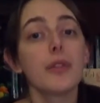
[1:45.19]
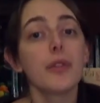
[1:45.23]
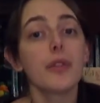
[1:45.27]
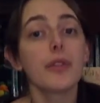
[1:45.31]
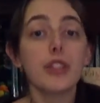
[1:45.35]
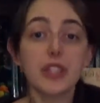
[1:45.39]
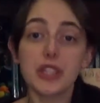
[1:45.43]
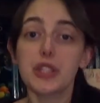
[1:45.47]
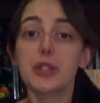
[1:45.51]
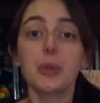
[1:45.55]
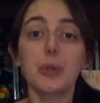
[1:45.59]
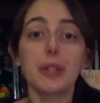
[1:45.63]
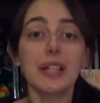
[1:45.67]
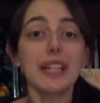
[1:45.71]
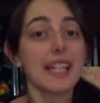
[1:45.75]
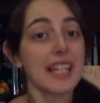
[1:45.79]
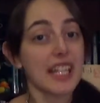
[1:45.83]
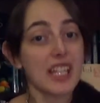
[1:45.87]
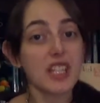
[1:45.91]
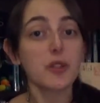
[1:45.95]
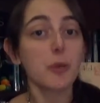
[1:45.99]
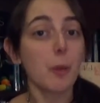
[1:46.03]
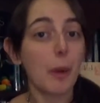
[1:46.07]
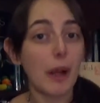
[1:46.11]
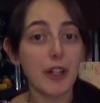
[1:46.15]
The story
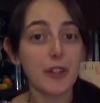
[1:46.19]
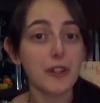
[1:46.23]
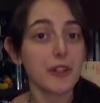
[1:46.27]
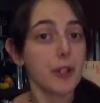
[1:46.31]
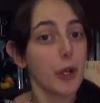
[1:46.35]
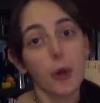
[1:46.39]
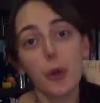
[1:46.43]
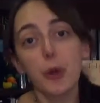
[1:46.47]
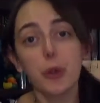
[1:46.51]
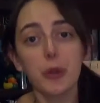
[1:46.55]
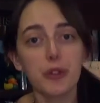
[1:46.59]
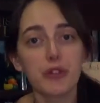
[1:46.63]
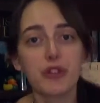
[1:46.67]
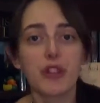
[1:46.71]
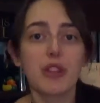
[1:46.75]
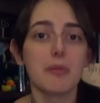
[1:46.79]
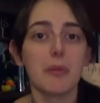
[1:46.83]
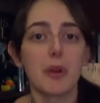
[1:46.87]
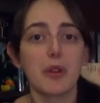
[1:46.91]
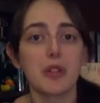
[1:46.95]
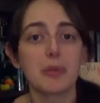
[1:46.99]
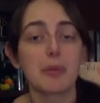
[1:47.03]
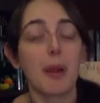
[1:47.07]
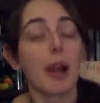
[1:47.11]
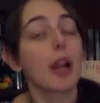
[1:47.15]
is well told for the
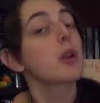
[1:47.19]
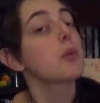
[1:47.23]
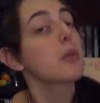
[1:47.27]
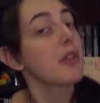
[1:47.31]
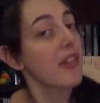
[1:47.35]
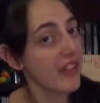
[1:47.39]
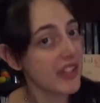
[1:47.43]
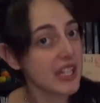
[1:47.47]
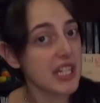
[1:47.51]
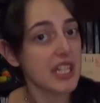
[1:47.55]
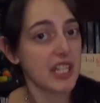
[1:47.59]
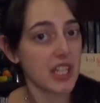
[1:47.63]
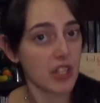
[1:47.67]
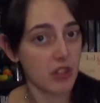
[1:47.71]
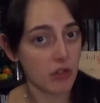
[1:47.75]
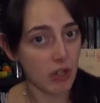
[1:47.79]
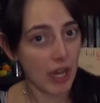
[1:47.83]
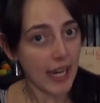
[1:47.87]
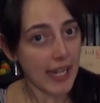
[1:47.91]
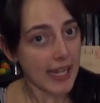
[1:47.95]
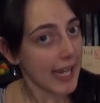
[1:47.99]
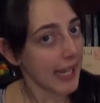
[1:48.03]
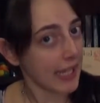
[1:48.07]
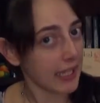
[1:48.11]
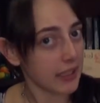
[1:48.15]
most part with decent
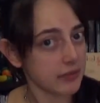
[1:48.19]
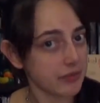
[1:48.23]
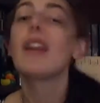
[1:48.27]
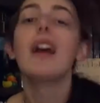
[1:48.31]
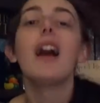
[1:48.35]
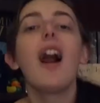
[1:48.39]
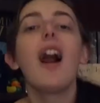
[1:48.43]
writing.